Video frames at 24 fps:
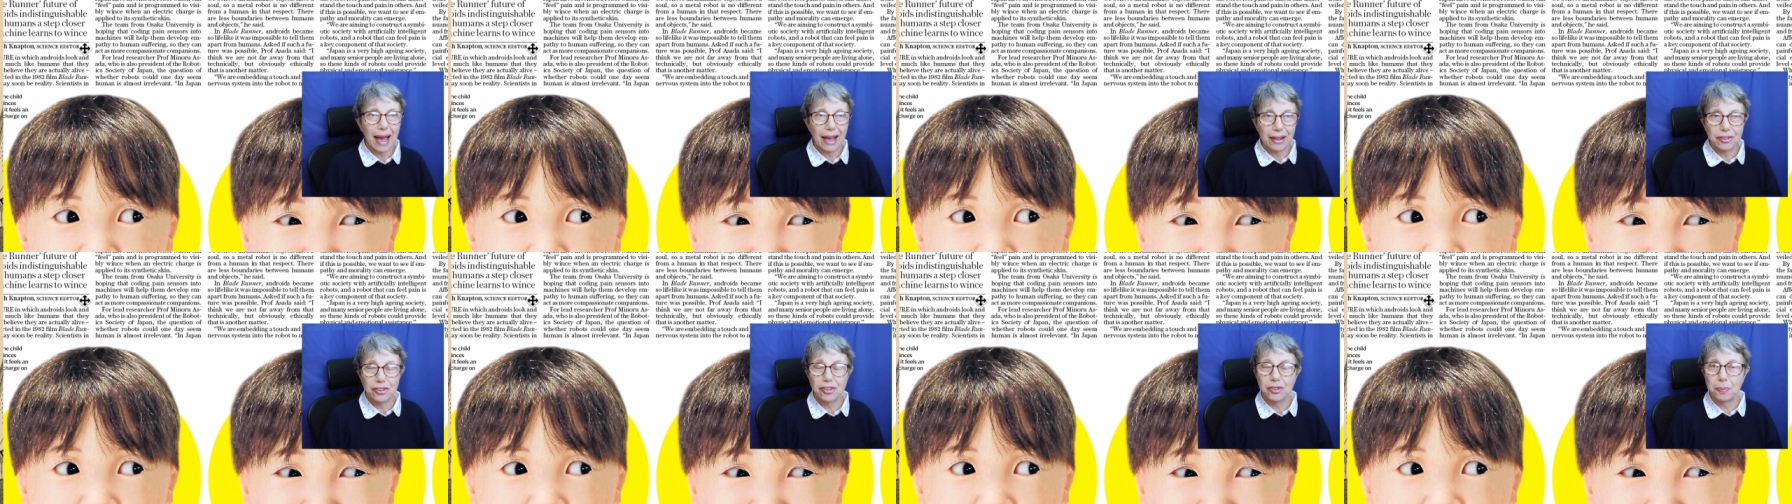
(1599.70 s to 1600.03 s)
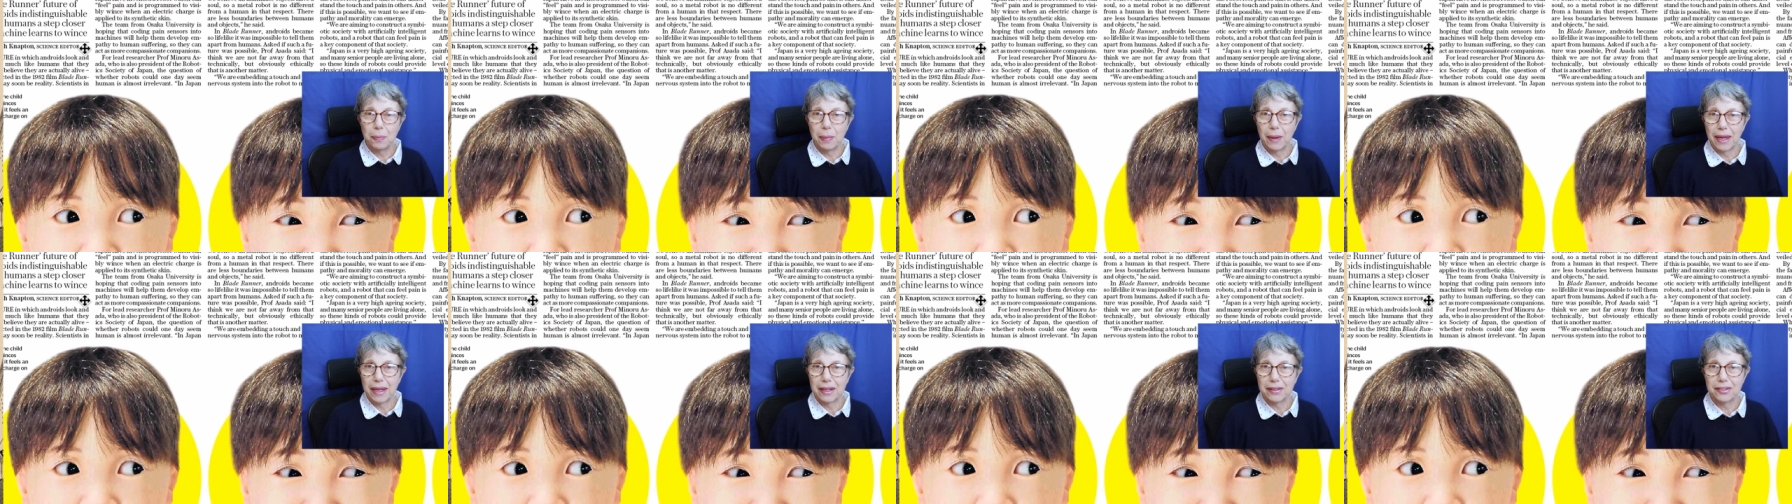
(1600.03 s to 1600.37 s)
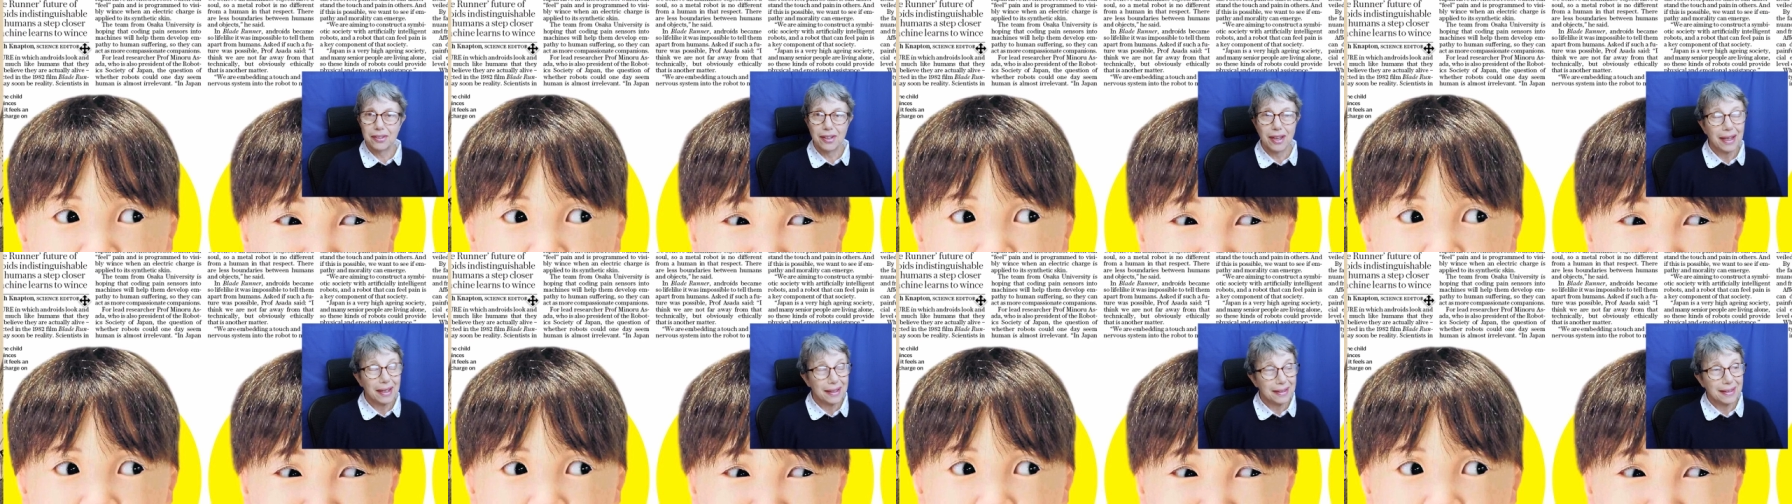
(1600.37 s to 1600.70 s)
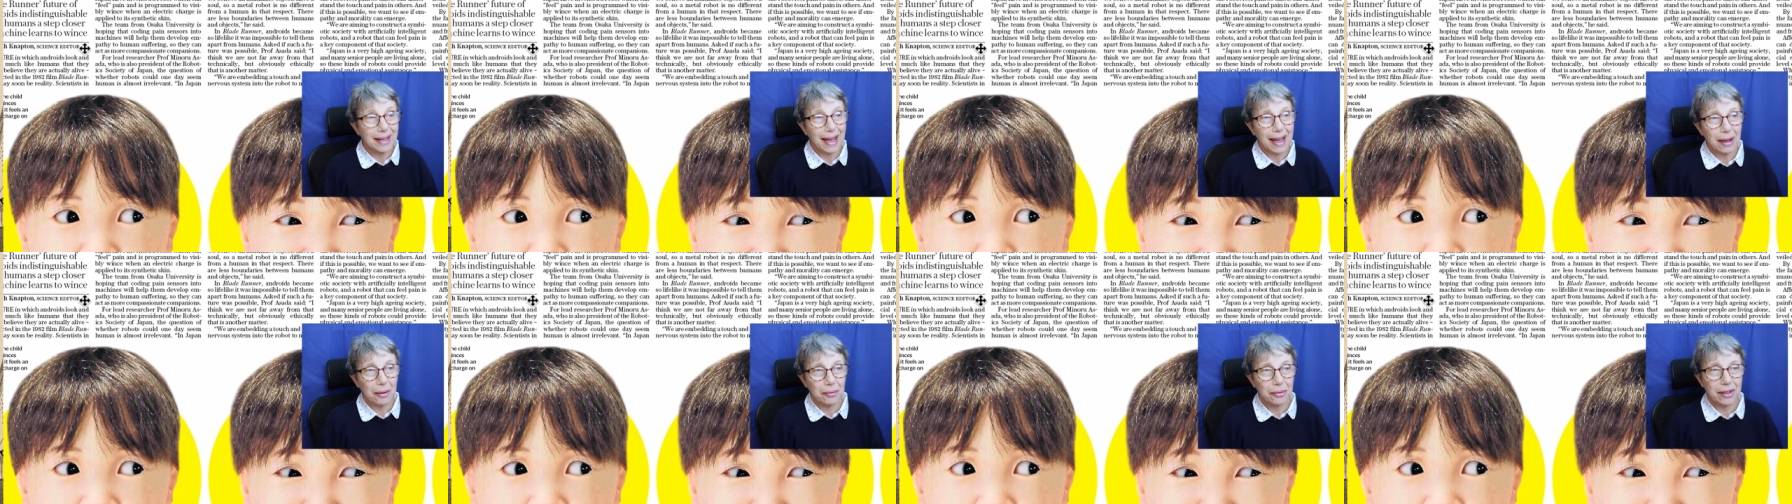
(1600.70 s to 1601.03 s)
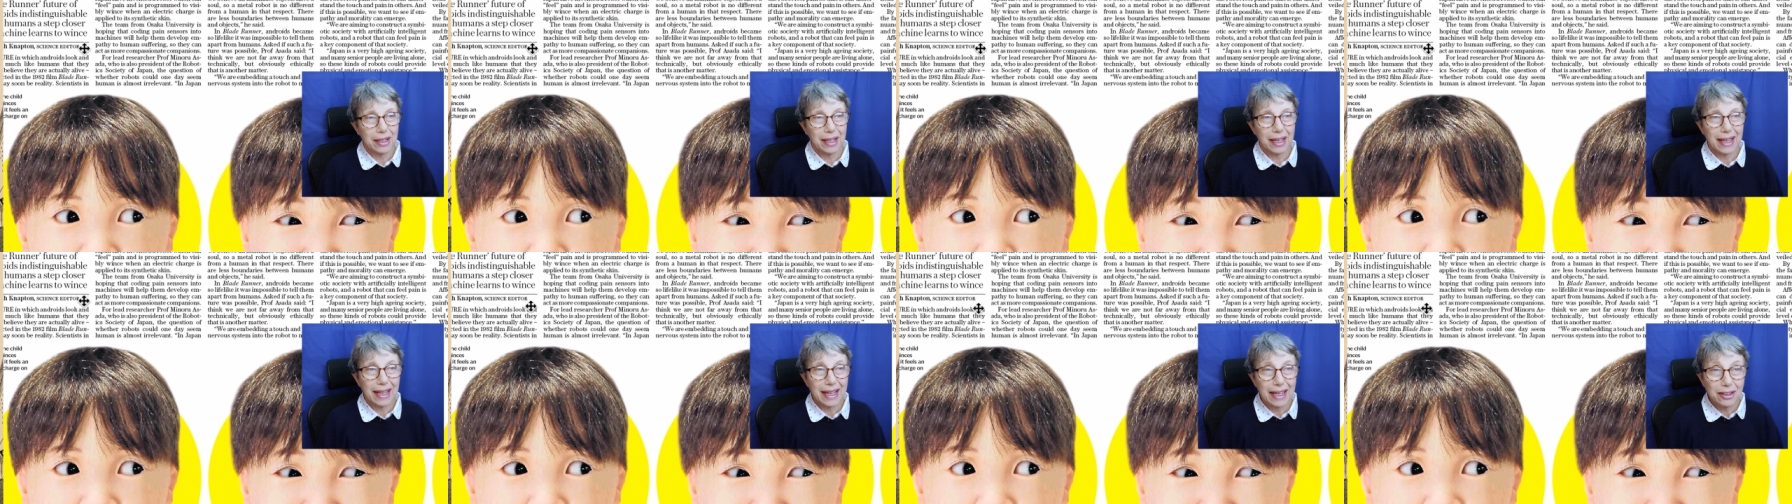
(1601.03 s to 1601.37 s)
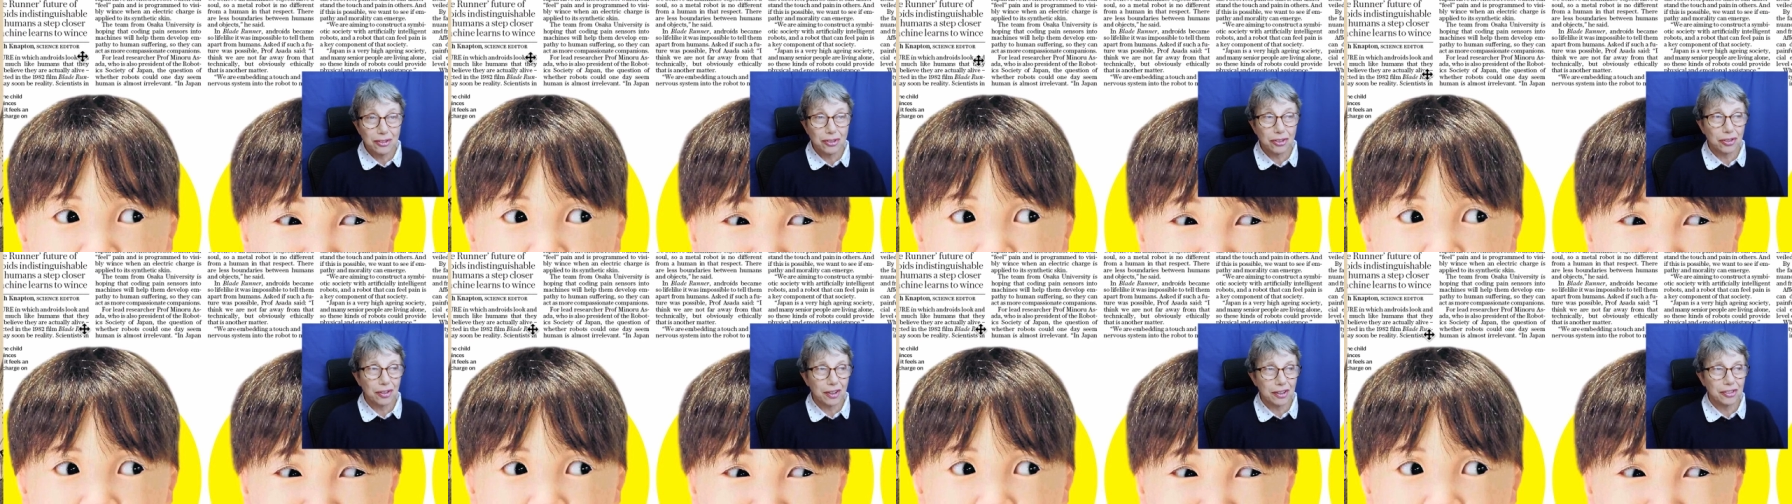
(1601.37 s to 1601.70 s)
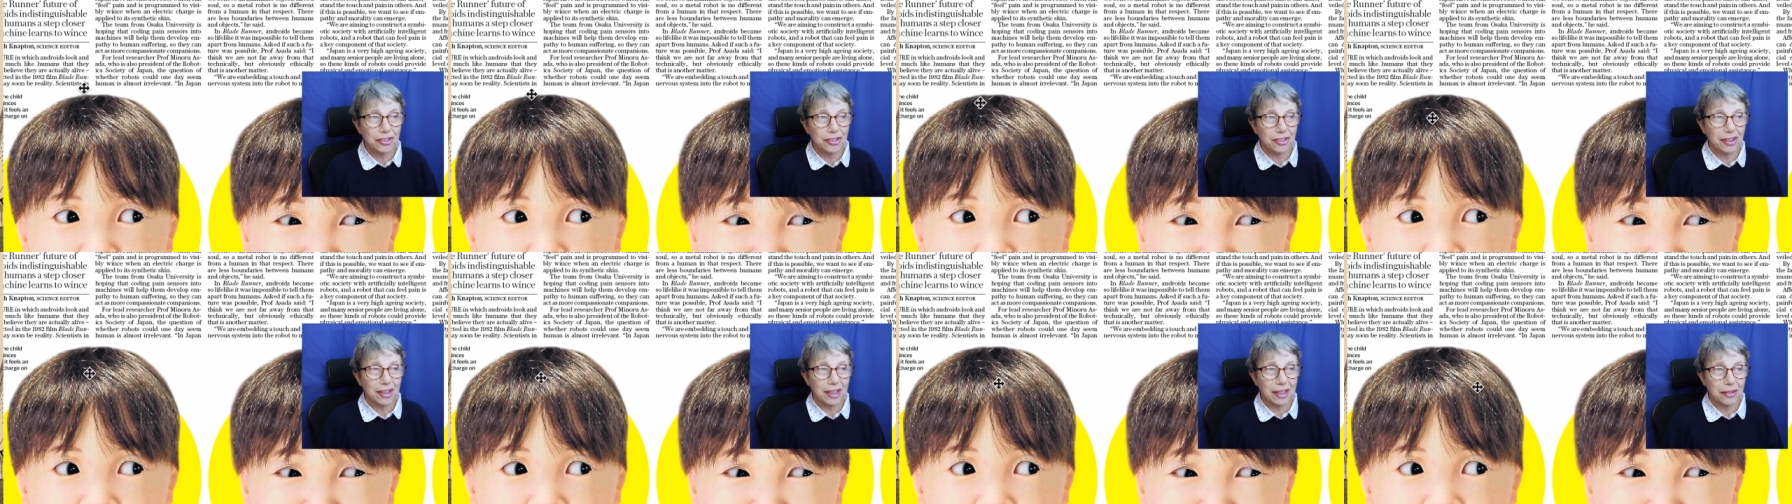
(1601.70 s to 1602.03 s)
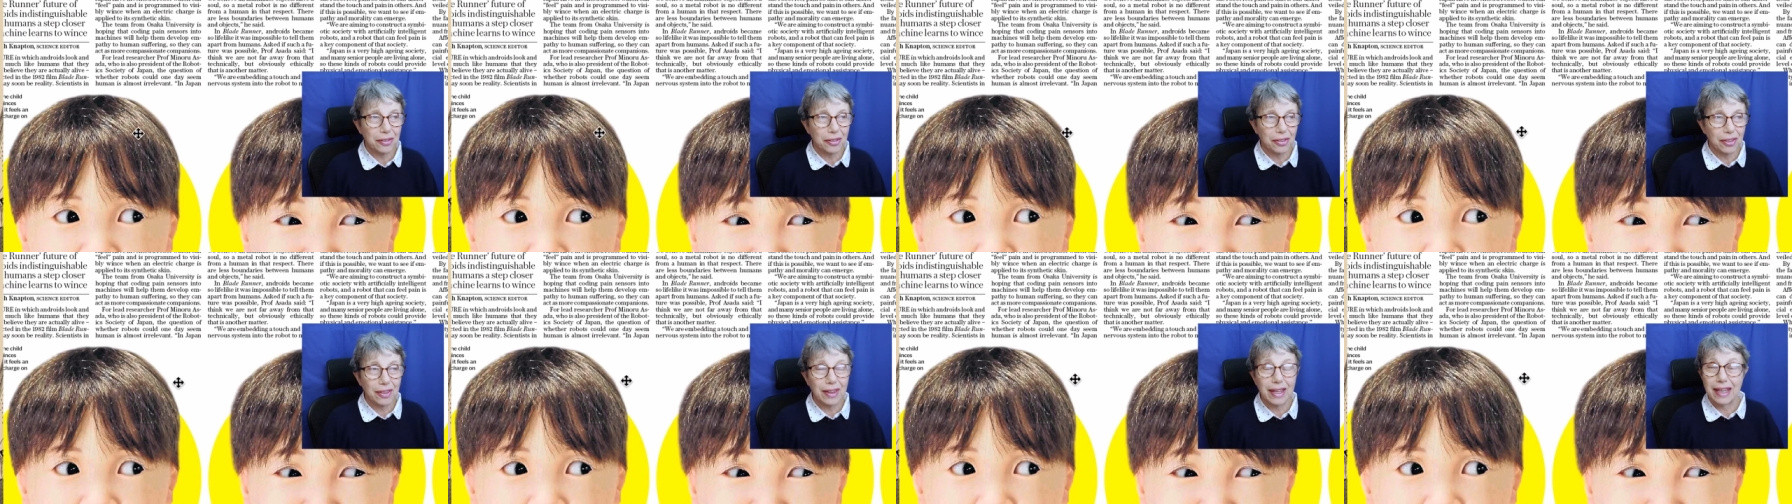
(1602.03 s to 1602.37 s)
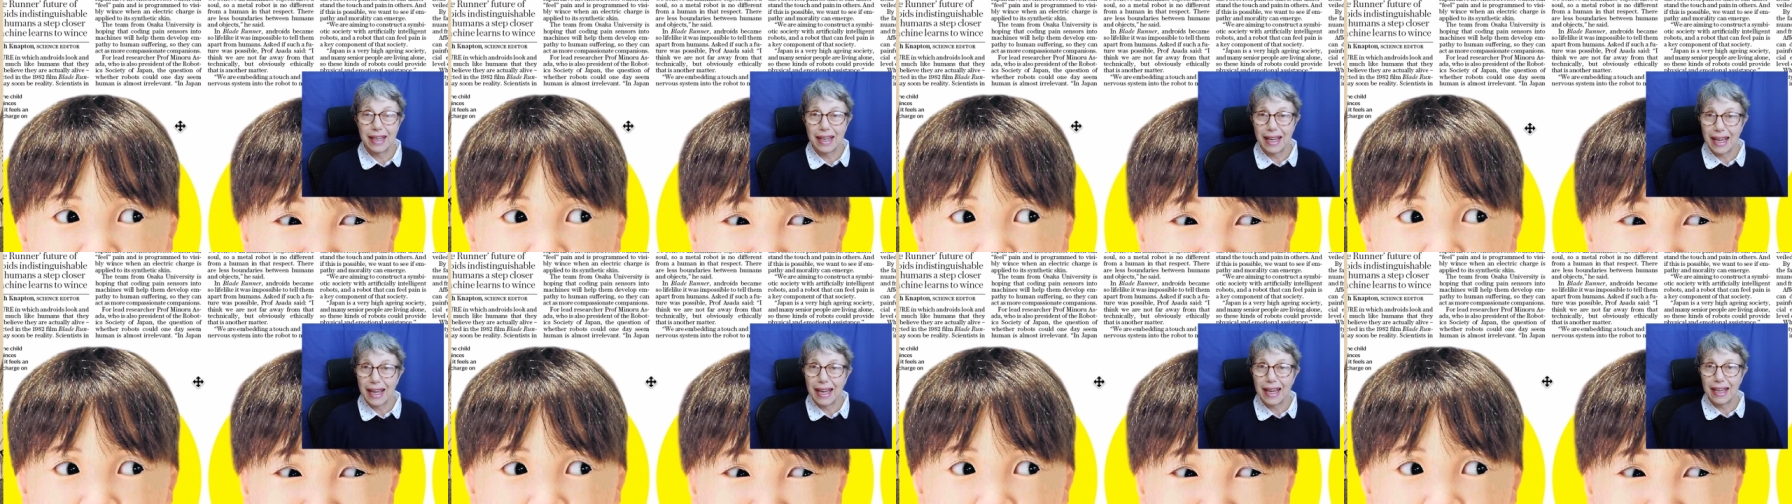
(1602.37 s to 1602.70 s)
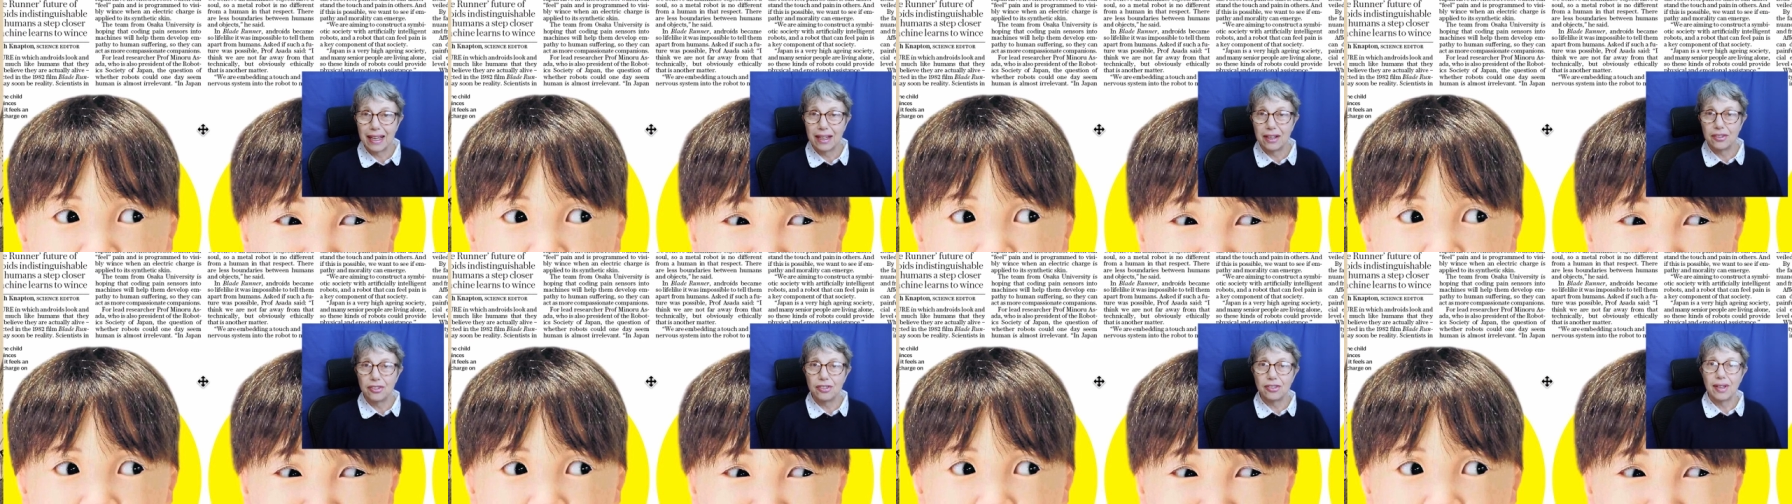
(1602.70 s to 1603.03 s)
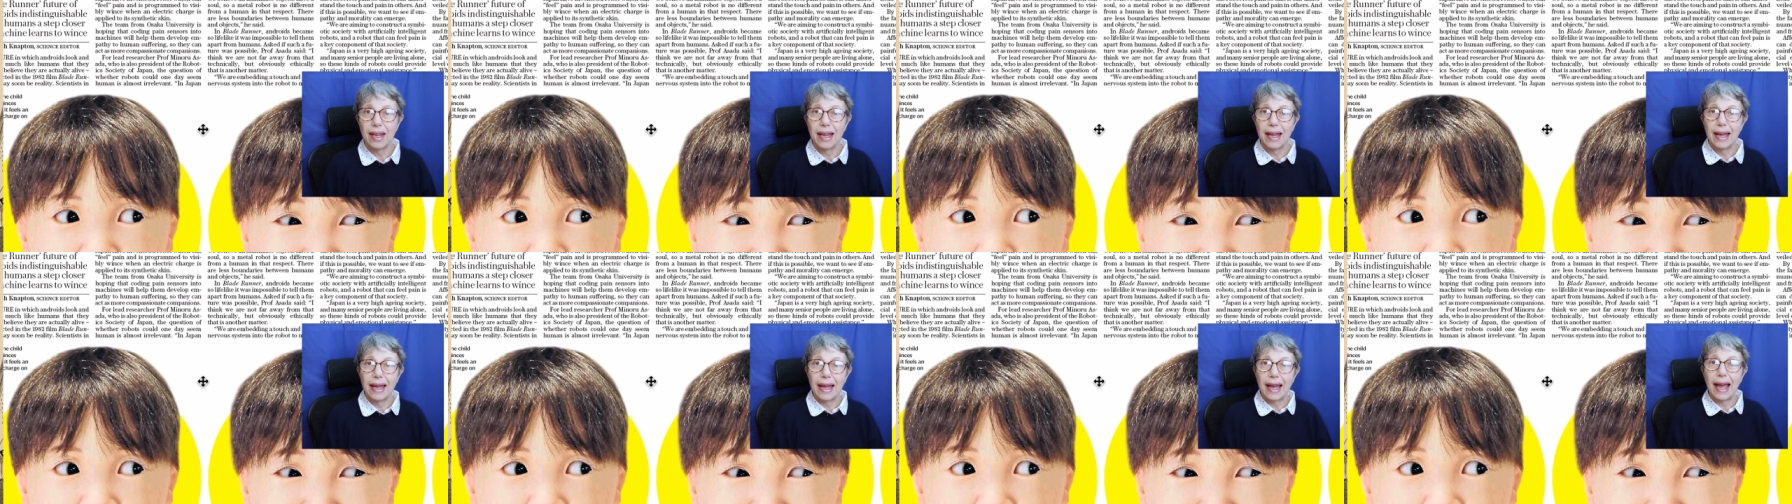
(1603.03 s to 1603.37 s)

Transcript: aspect. Now, the interesting thing is